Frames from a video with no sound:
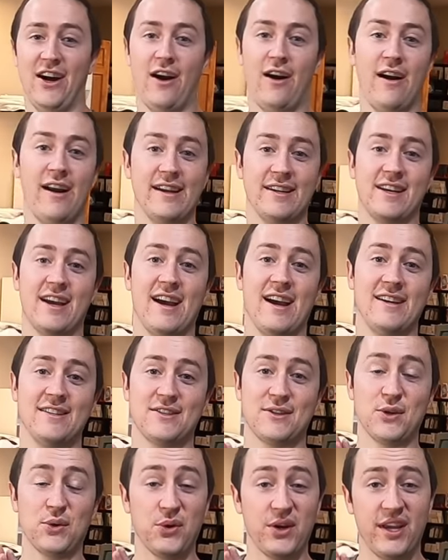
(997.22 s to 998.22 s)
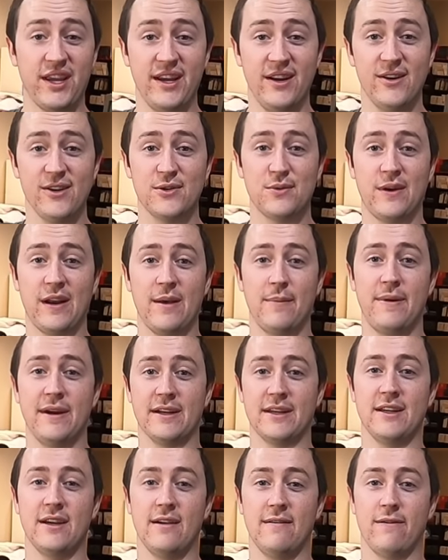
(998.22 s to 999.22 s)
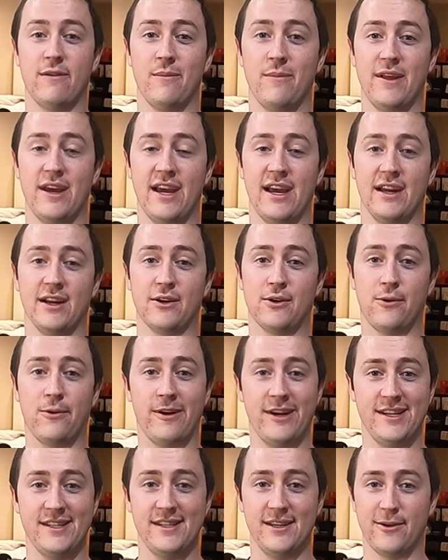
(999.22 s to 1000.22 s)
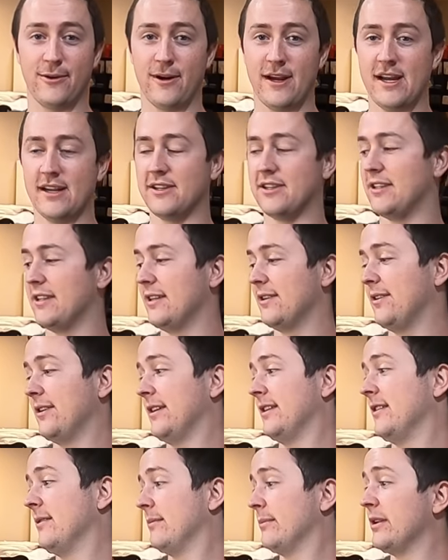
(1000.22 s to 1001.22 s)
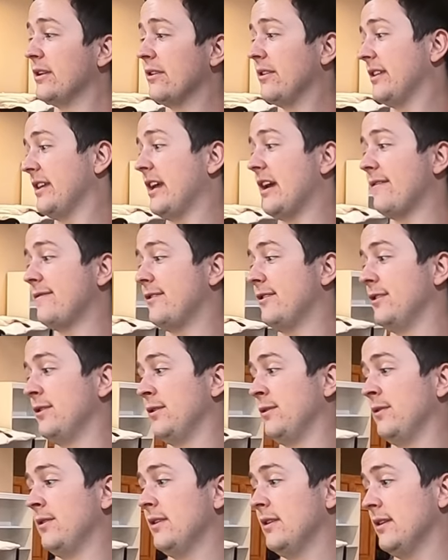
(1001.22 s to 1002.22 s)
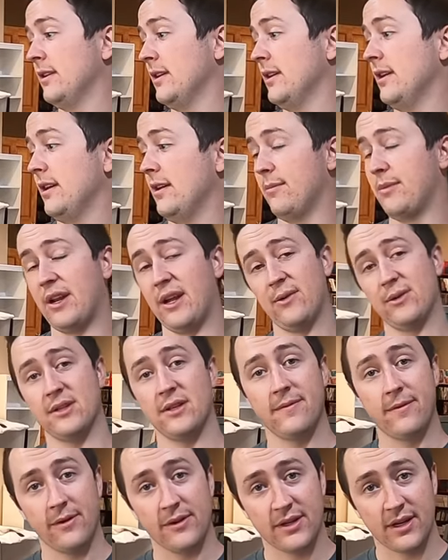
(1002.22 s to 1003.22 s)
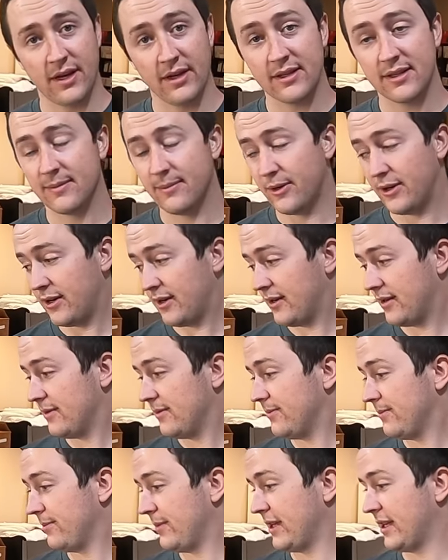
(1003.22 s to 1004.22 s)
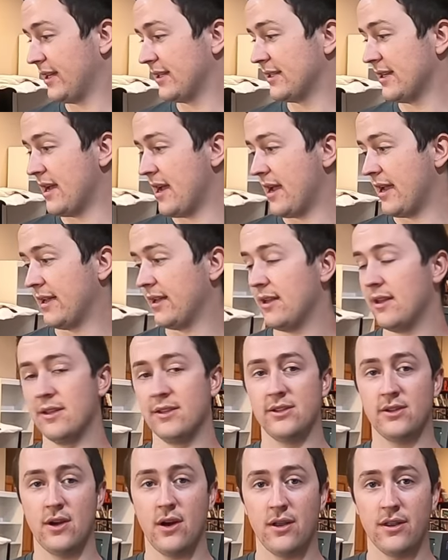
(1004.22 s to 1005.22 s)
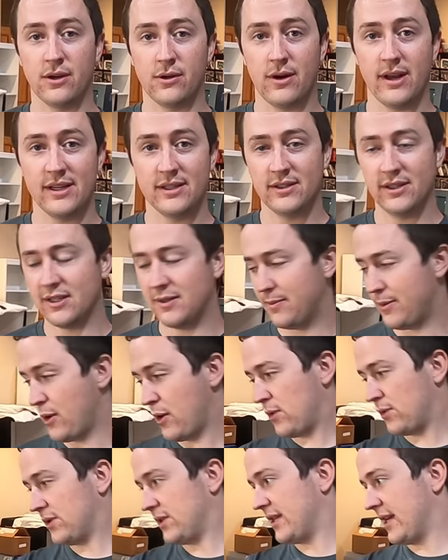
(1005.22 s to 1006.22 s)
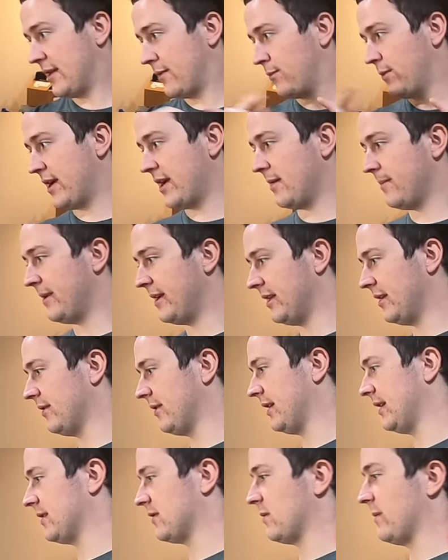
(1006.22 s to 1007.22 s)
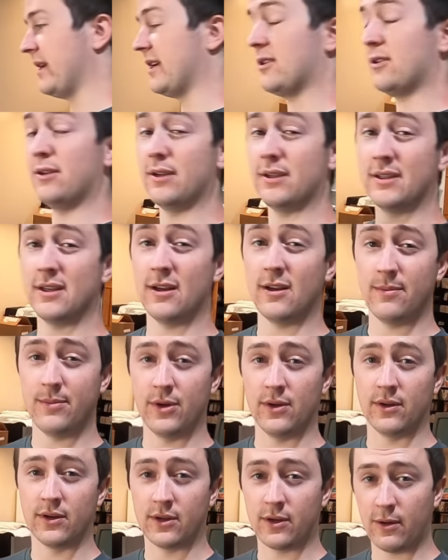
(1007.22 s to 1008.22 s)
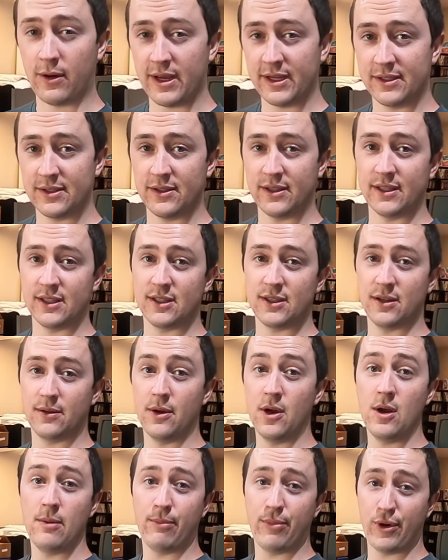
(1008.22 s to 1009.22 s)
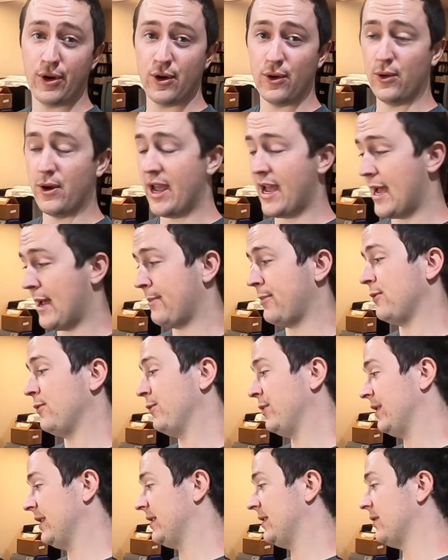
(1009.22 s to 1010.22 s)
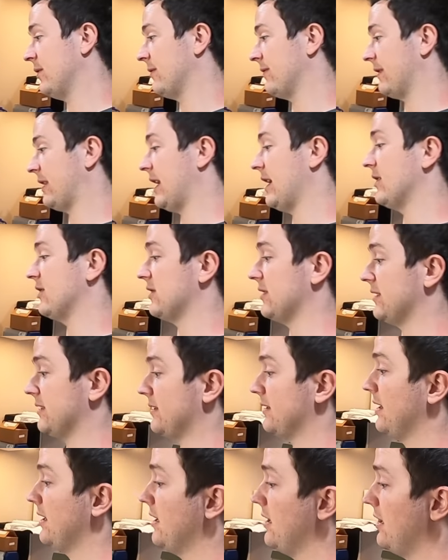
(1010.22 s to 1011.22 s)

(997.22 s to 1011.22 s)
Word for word: All right guys, so here's what I picked up from that crazy garage sale in the middle of the afternoon, but I was the first customer because I saw the Craigslist post and went immediately. So make sure to set up your Craigslist Pro app with notifications